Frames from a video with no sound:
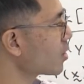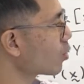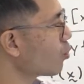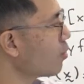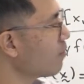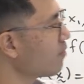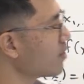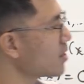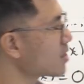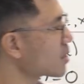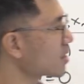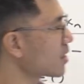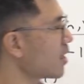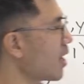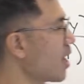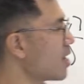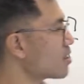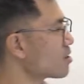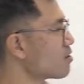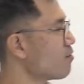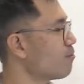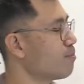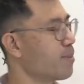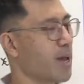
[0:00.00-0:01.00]
equivalence
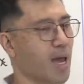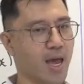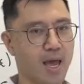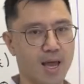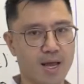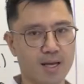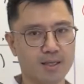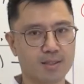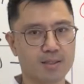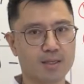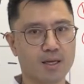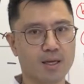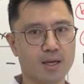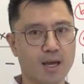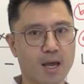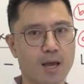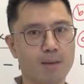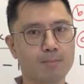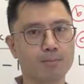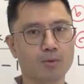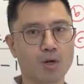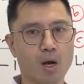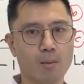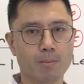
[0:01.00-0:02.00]
class of pairs,
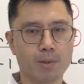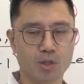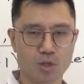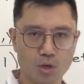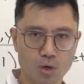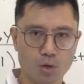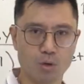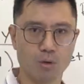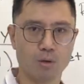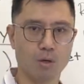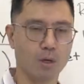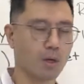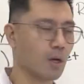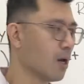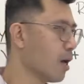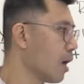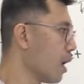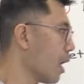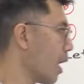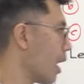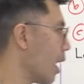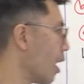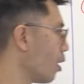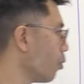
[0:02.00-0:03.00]
m comma u.
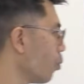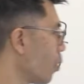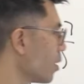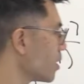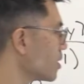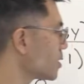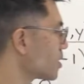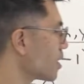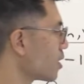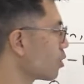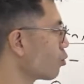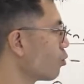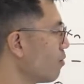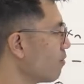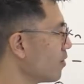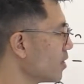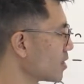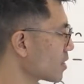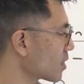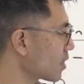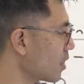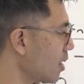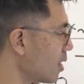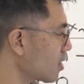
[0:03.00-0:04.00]
And what is the
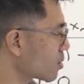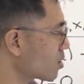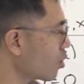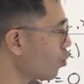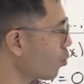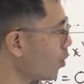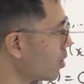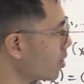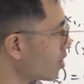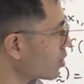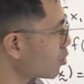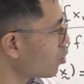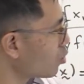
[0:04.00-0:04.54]
equivalence class? So when the